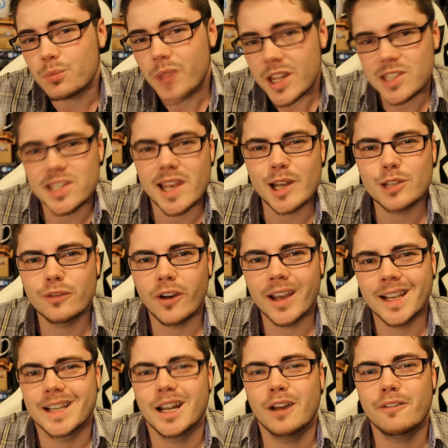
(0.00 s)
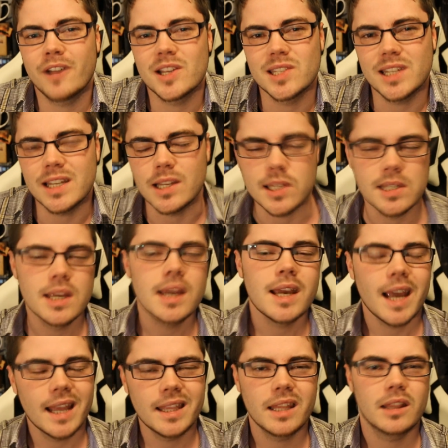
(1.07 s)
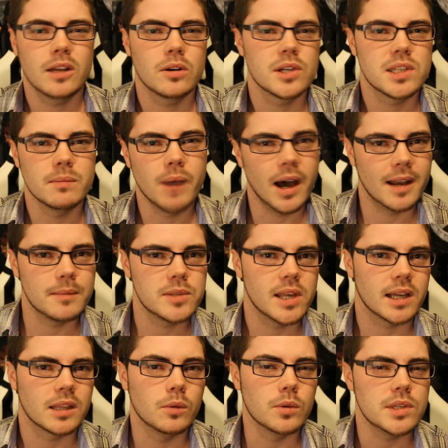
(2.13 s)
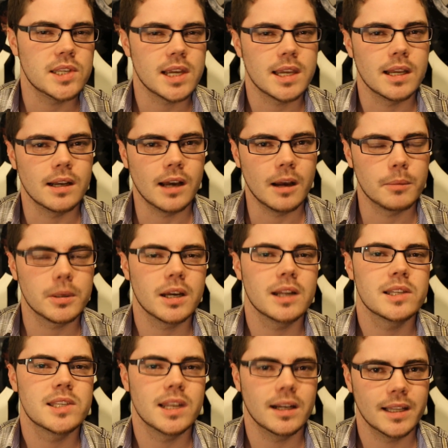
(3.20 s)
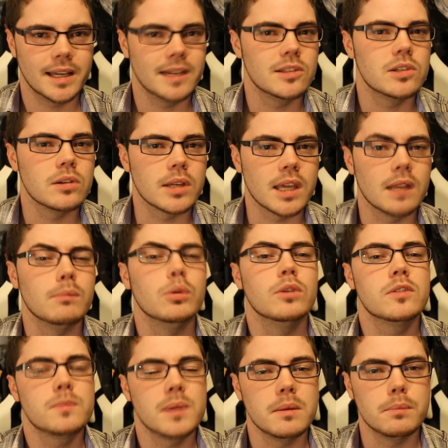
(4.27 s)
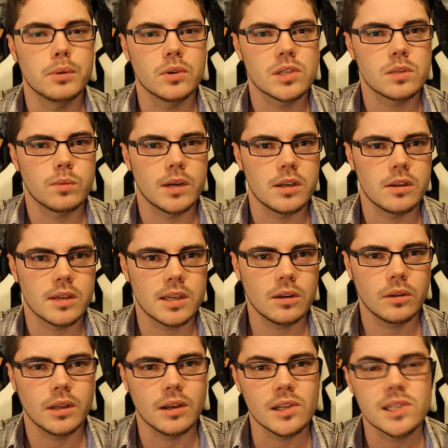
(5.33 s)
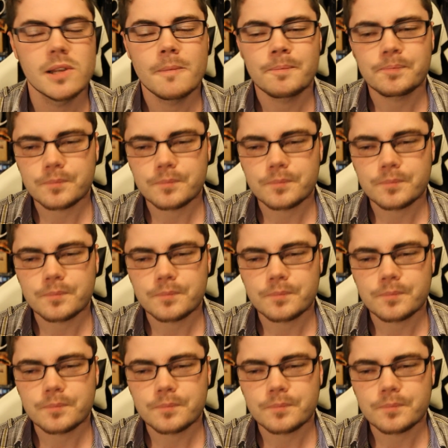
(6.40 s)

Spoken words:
That's satisfying enough as it is. And then there are some items like the Wazekian arm guards that allow you to get a move speed boost when you kill those.